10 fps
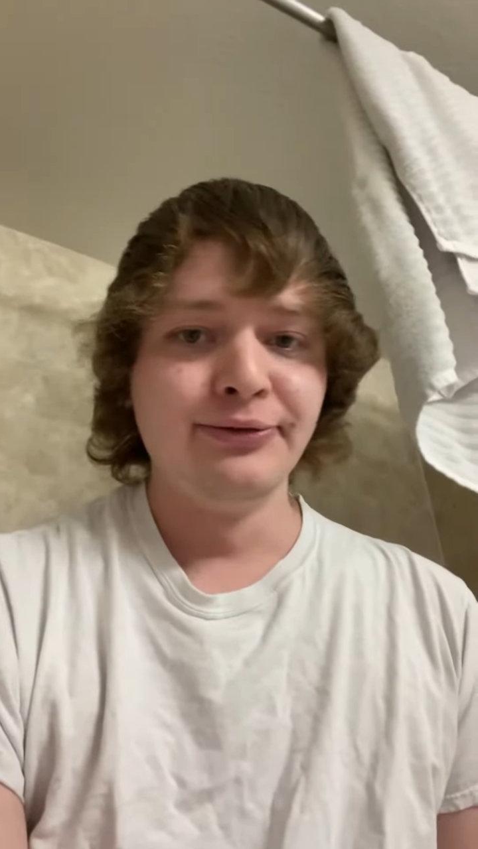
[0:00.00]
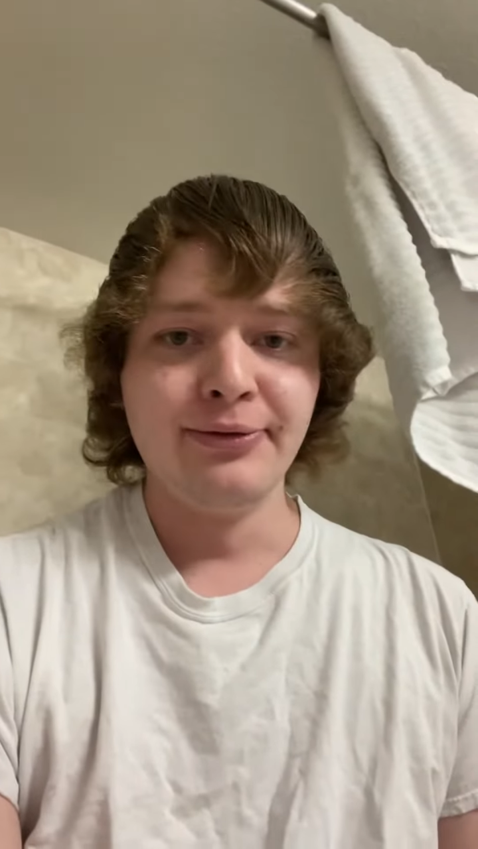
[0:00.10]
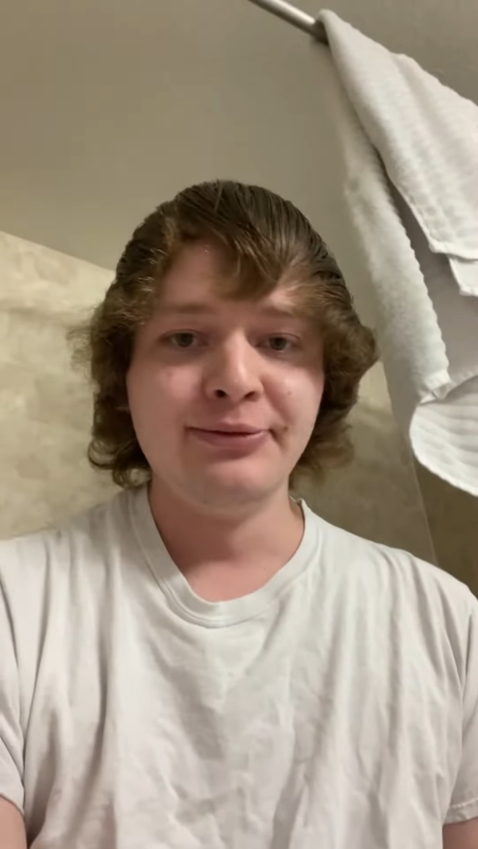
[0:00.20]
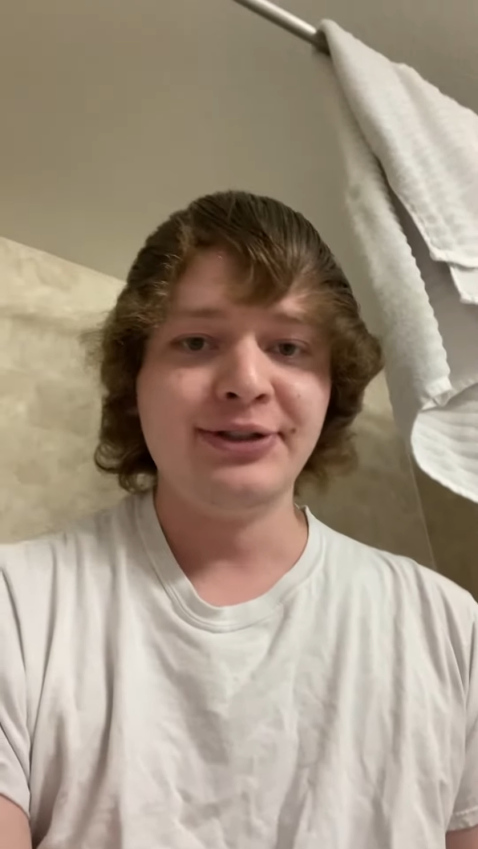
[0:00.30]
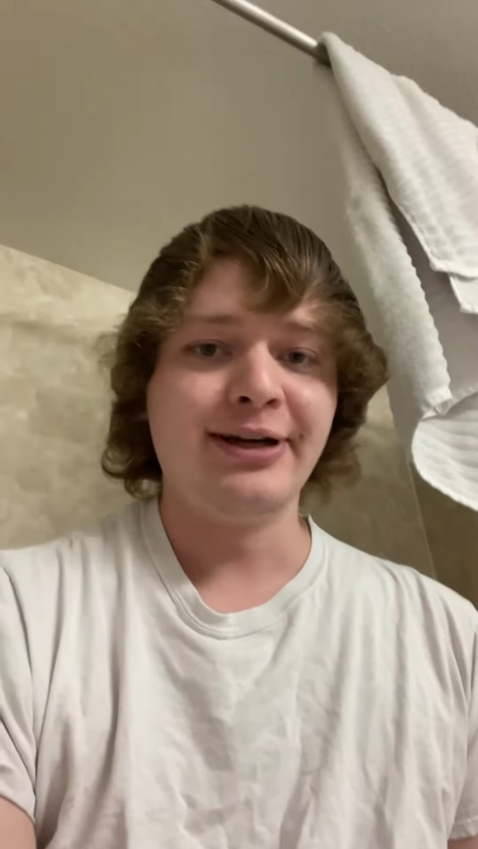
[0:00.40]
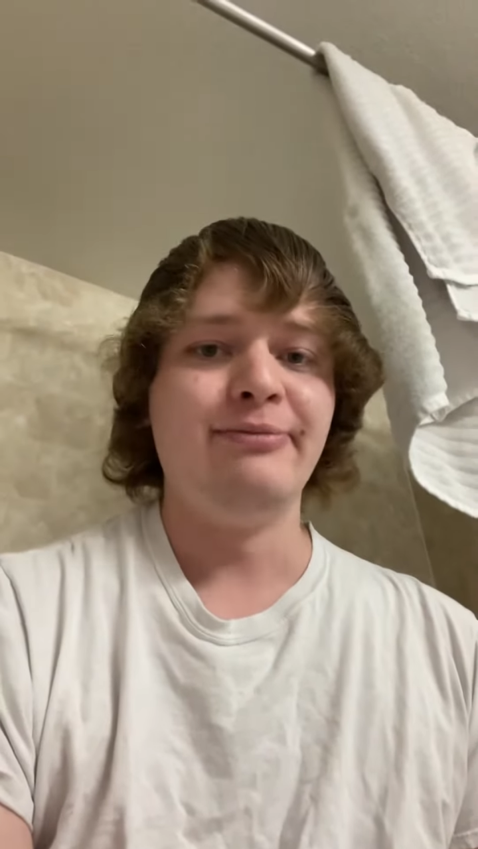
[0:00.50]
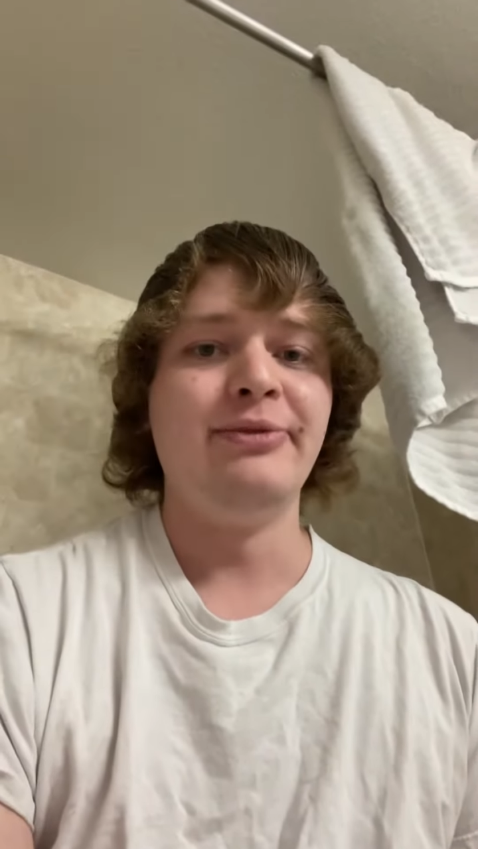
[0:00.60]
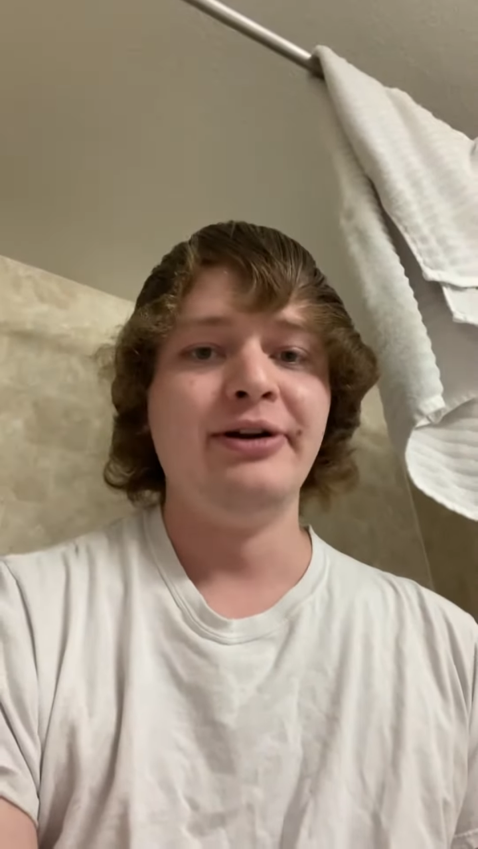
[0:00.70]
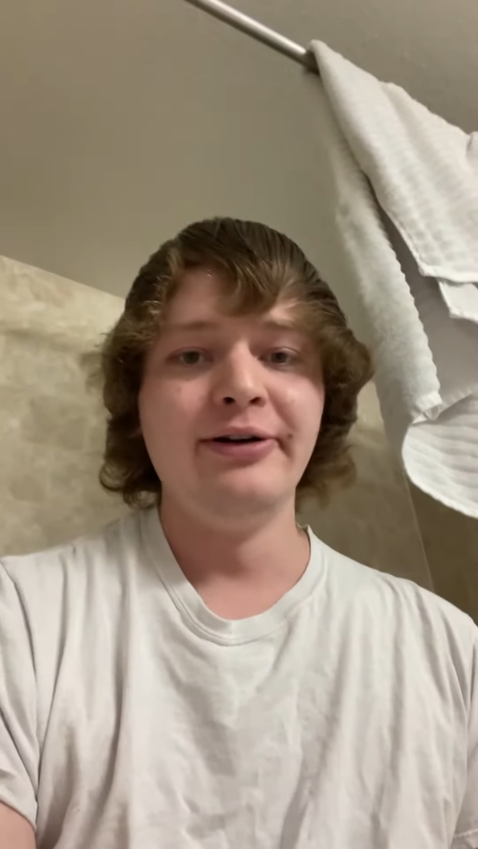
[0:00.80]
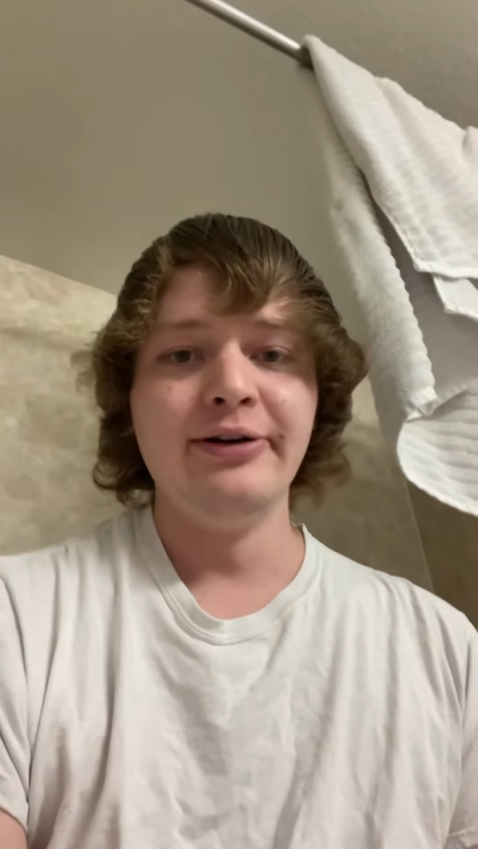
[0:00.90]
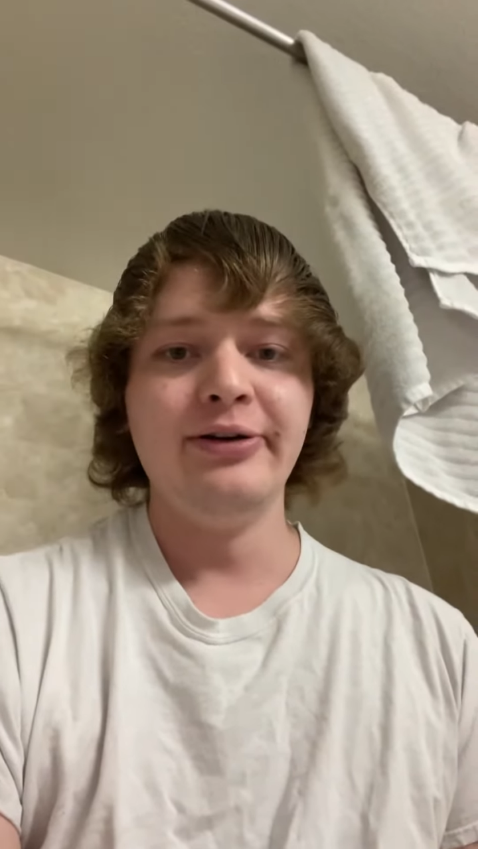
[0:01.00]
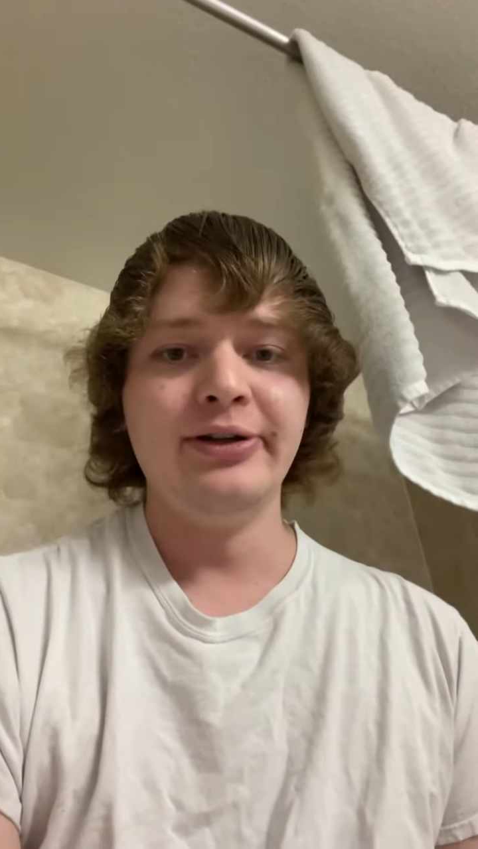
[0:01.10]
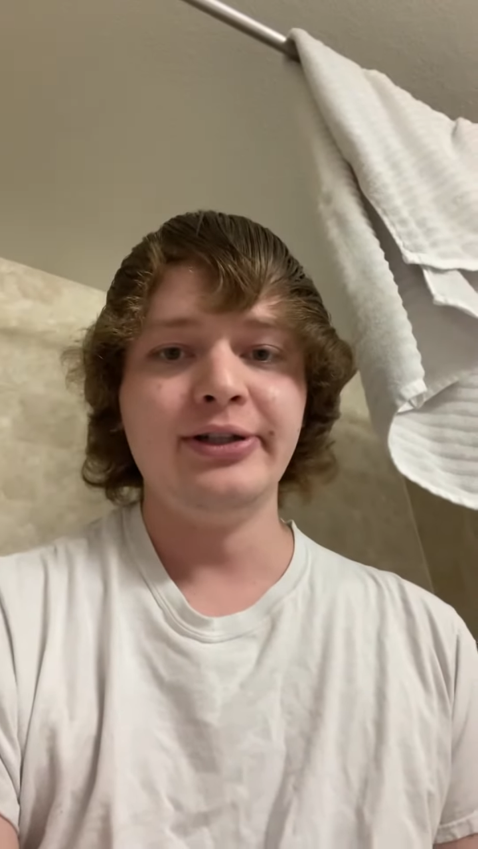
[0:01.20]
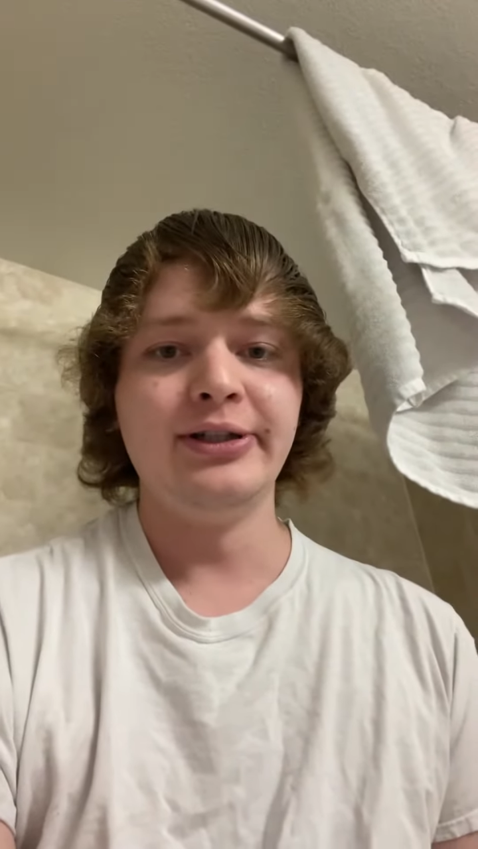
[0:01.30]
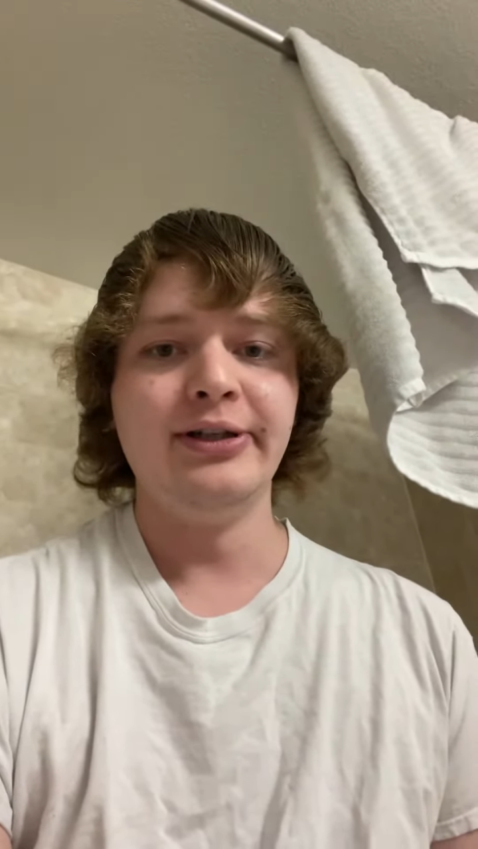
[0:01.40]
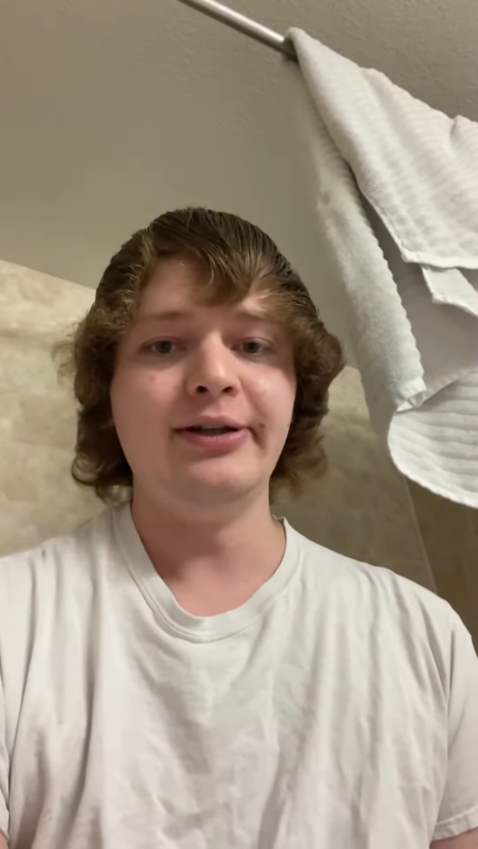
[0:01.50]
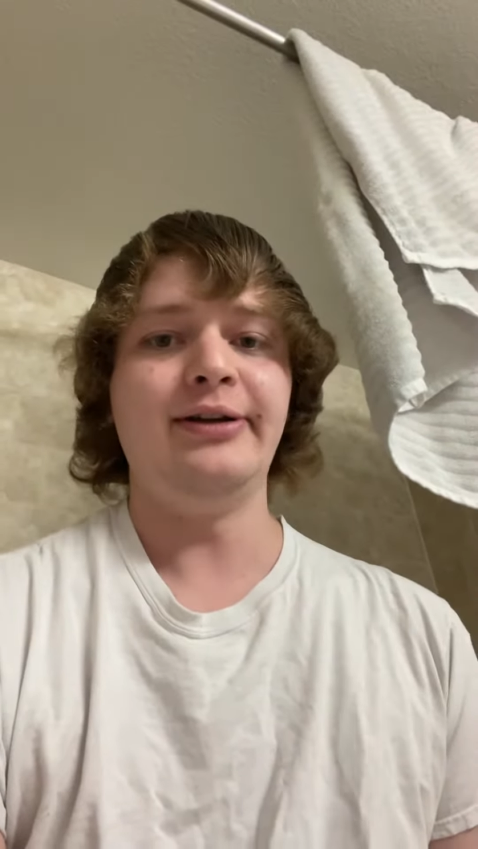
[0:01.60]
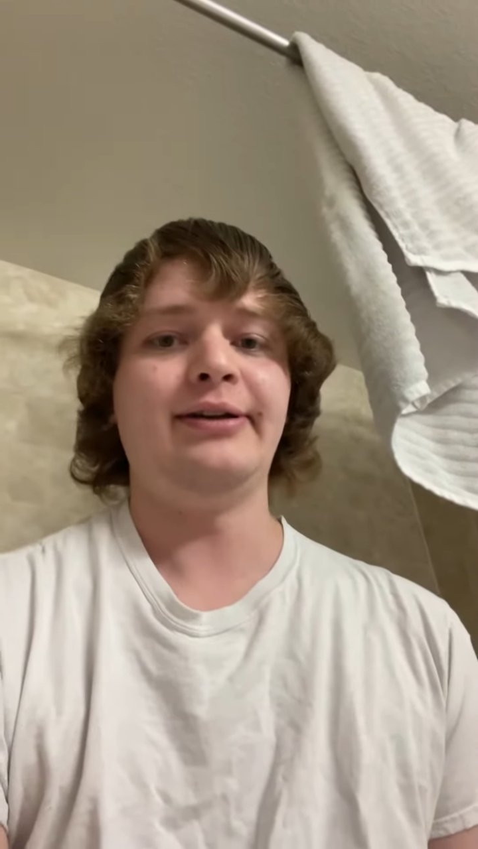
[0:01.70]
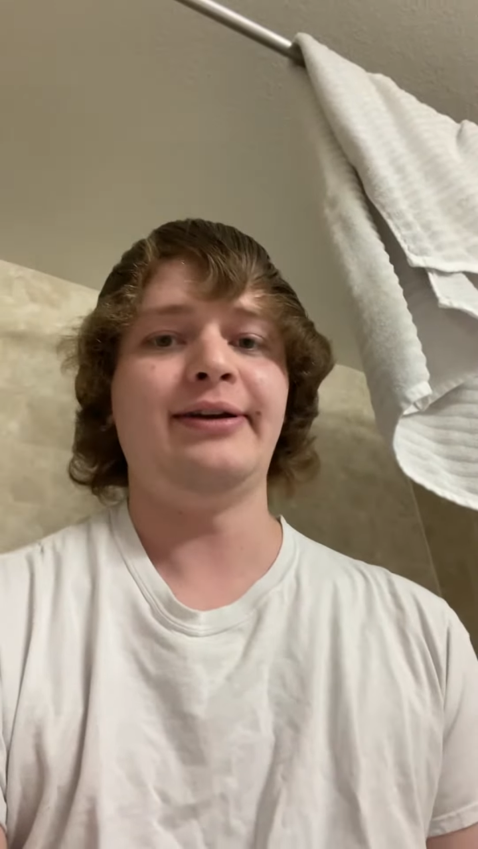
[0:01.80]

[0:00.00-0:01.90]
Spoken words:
from Siberia and shit.